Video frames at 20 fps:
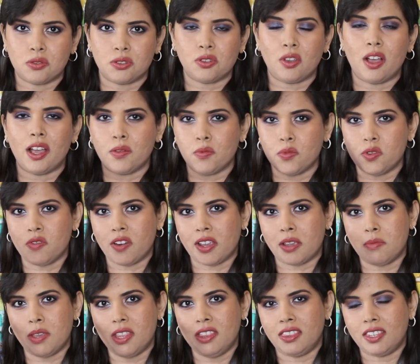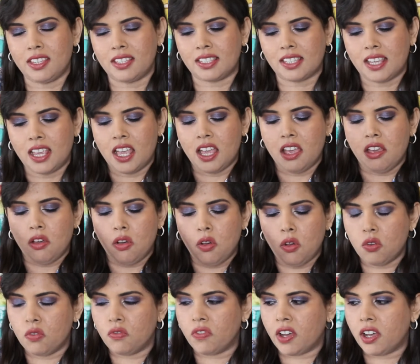So I would recommend this
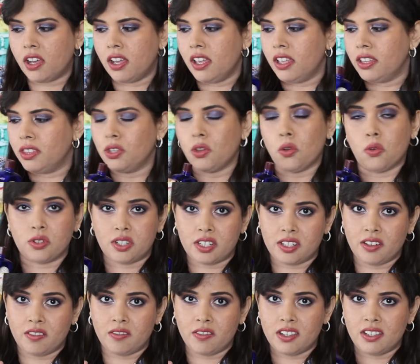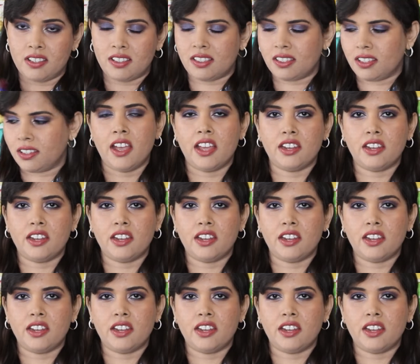over the ordinaries.